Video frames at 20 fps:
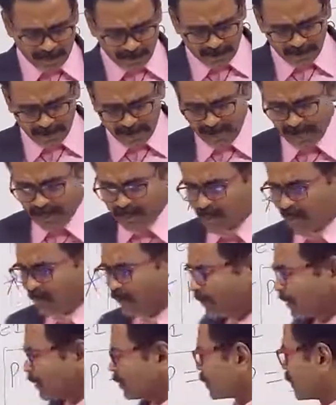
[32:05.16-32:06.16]
load is
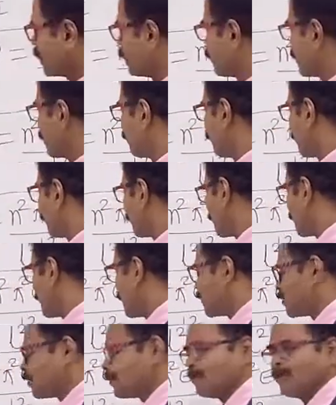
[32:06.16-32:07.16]
inversely proportional
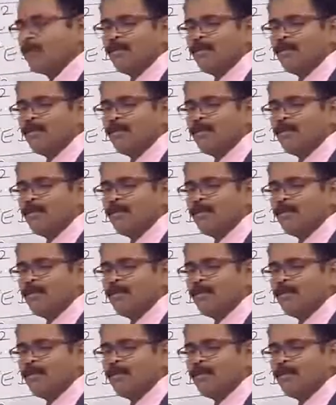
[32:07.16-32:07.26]
to